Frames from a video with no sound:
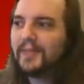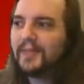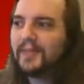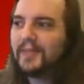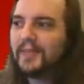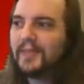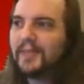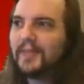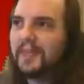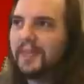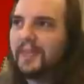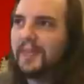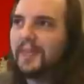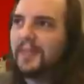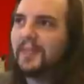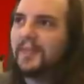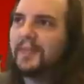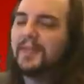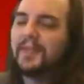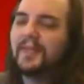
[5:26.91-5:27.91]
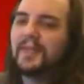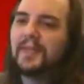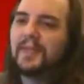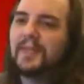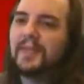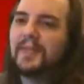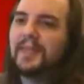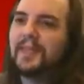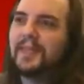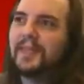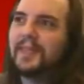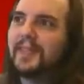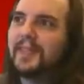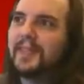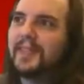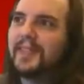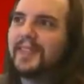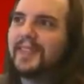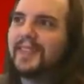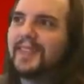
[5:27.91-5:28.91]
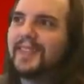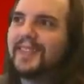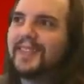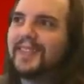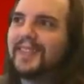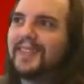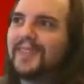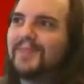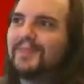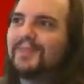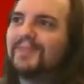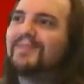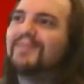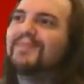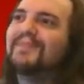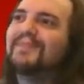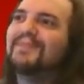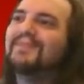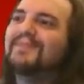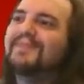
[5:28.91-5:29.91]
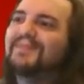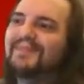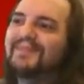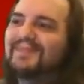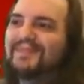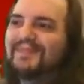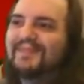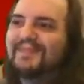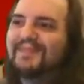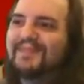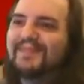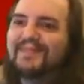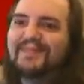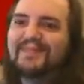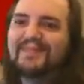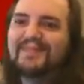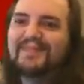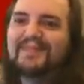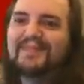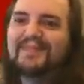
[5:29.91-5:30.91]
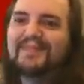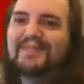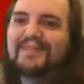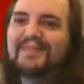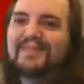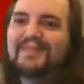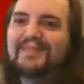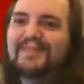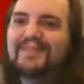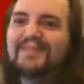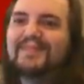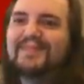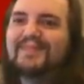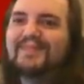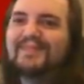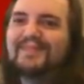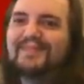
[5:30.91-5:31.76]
The person shown says nothing.